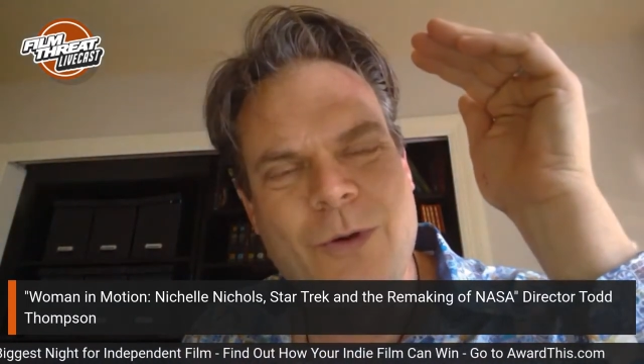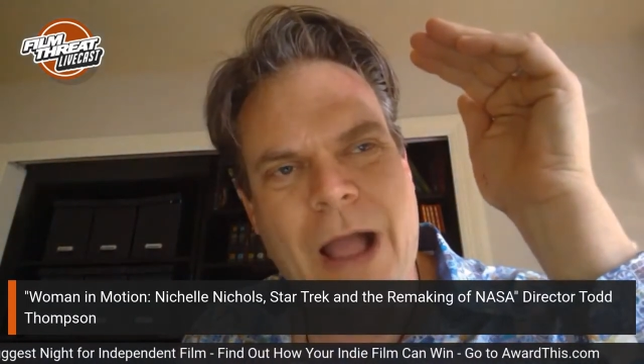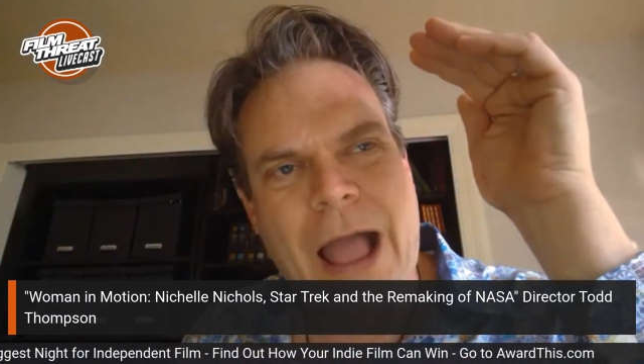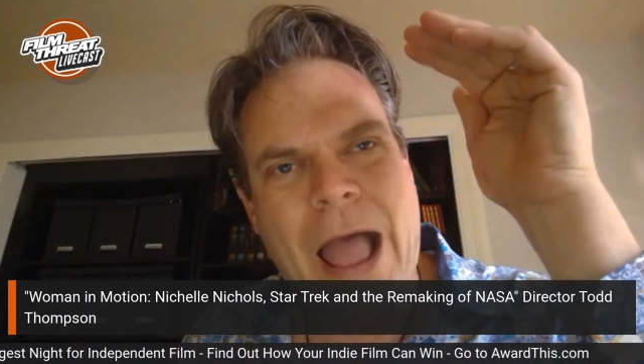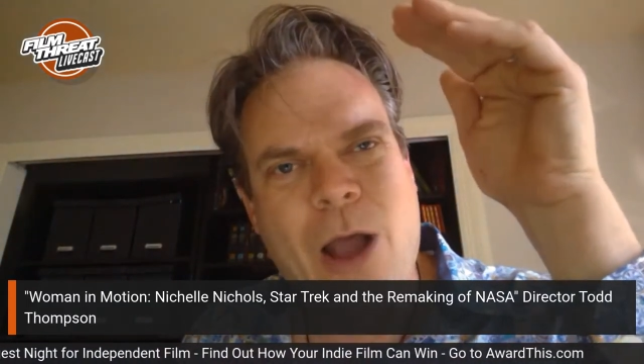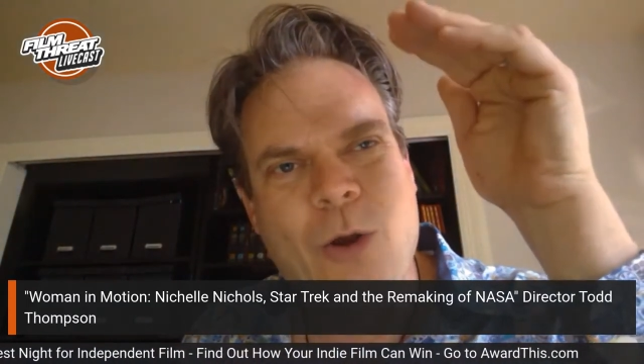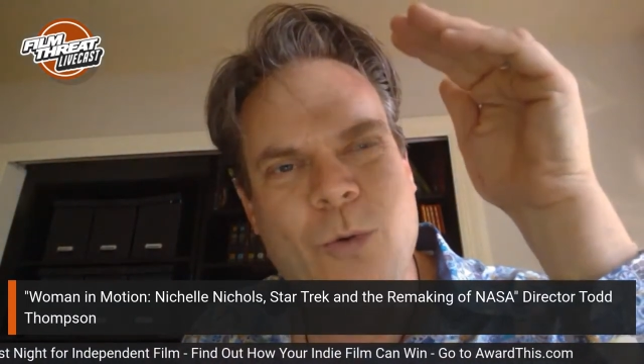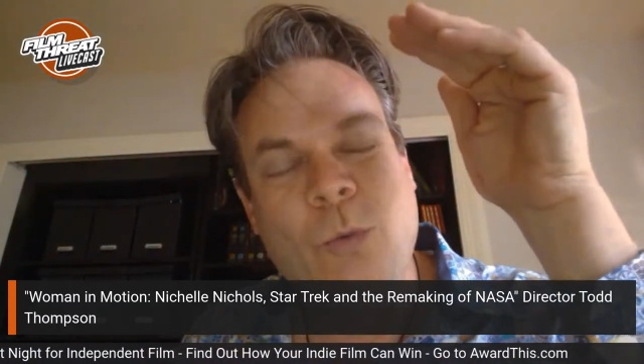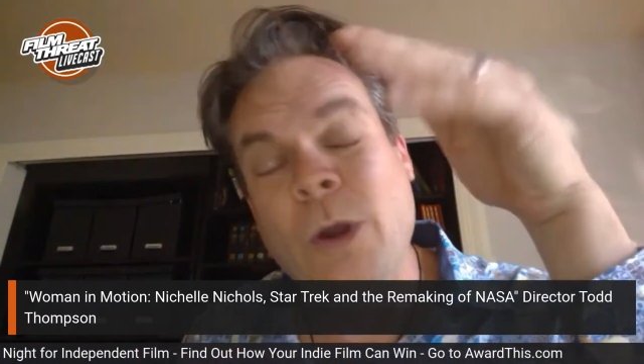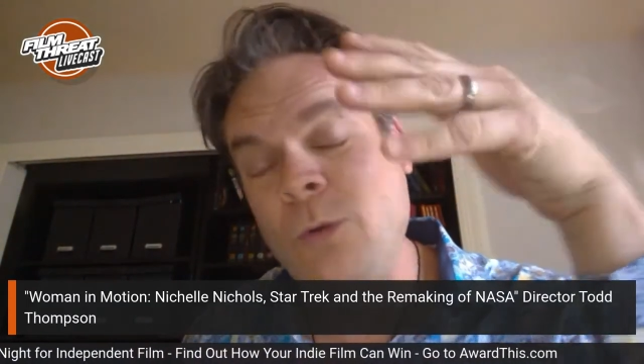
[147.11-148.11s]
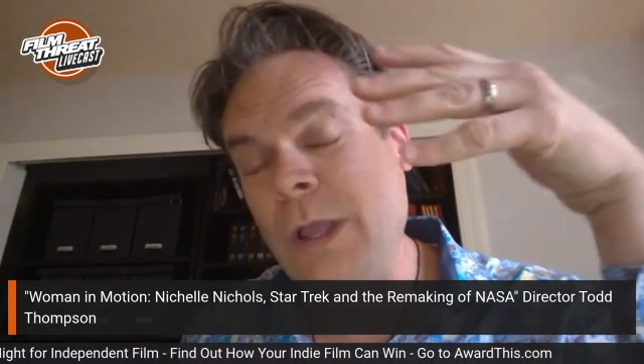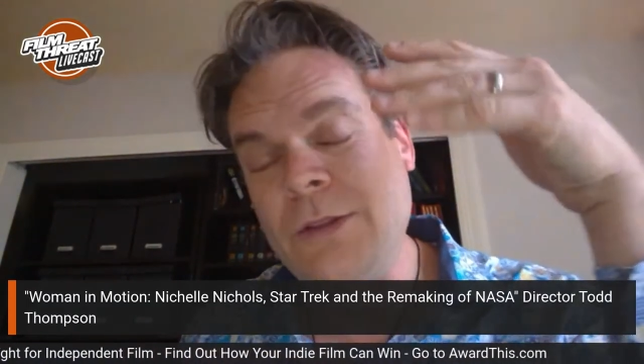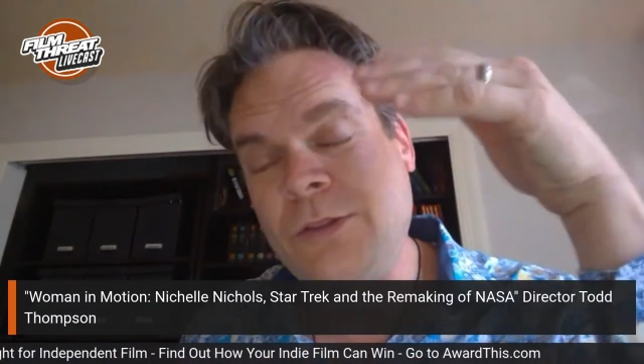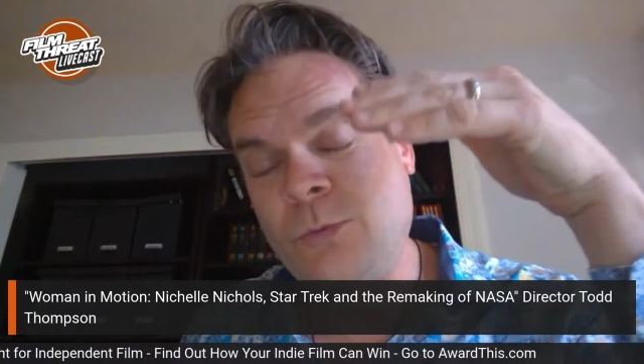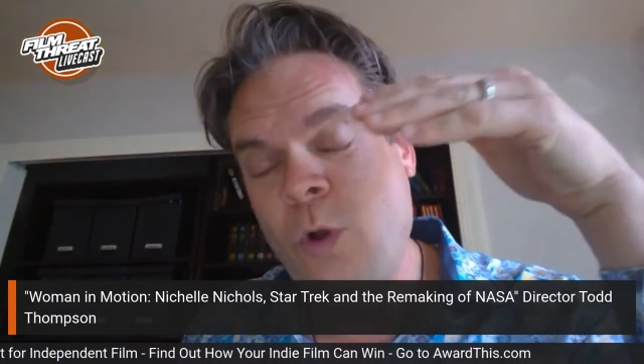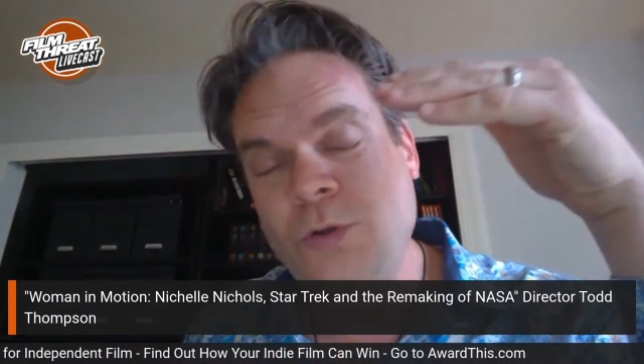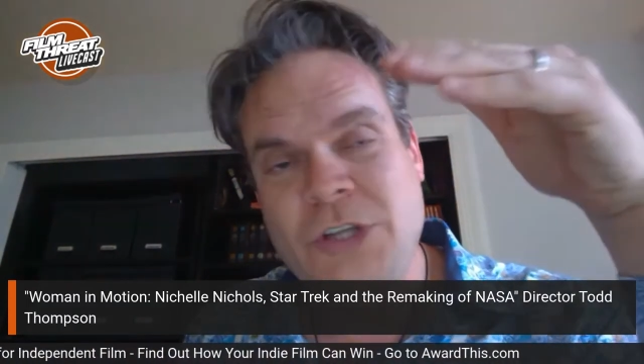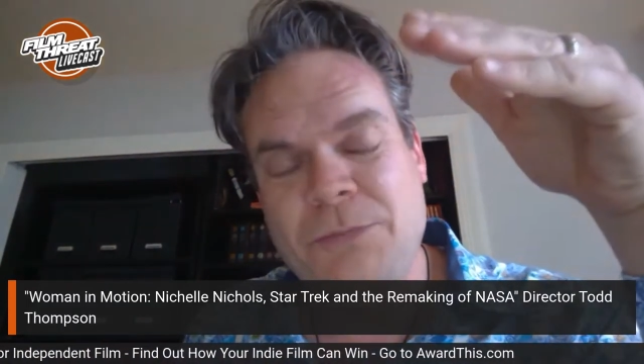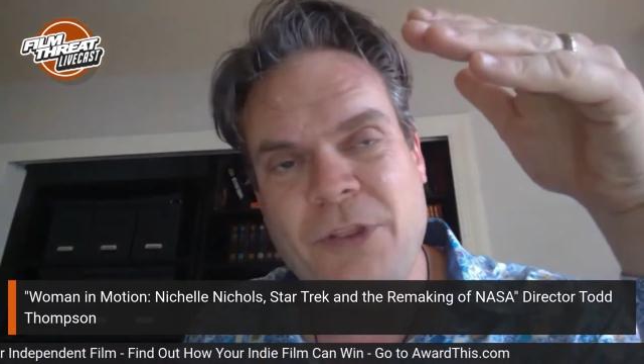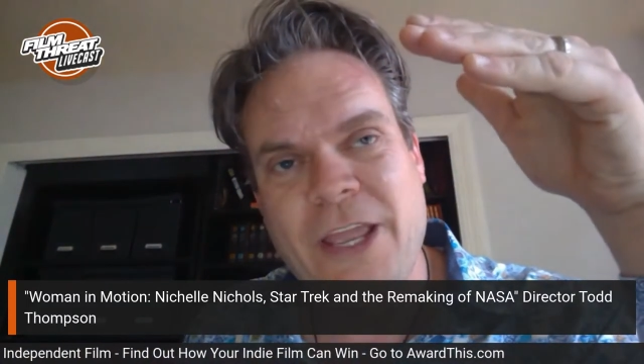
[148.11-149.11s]
how, what the role
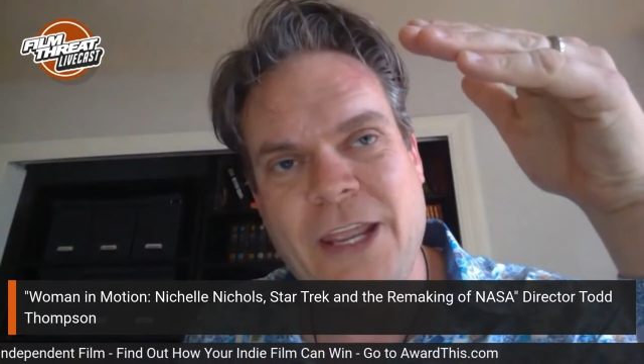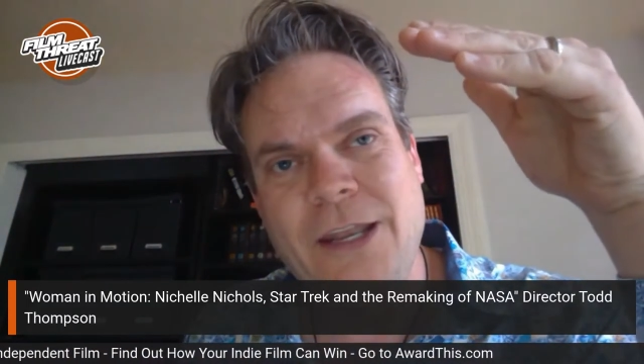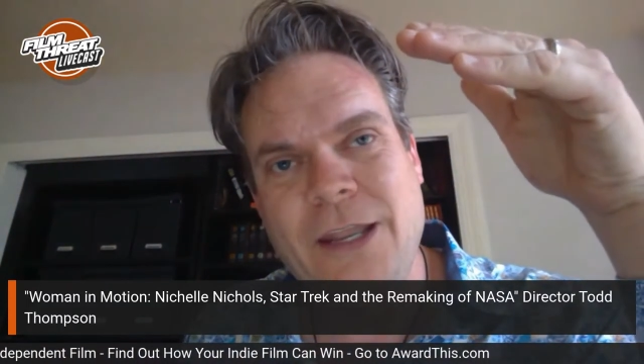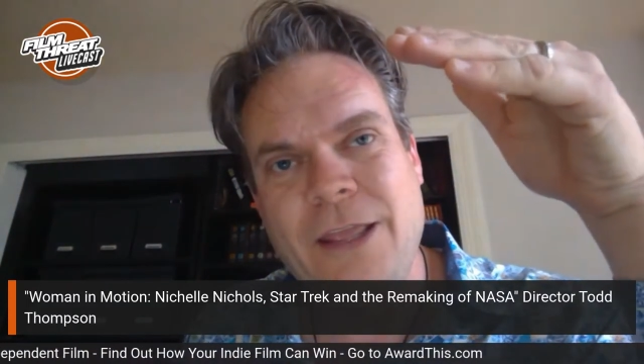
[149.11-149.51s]
she played,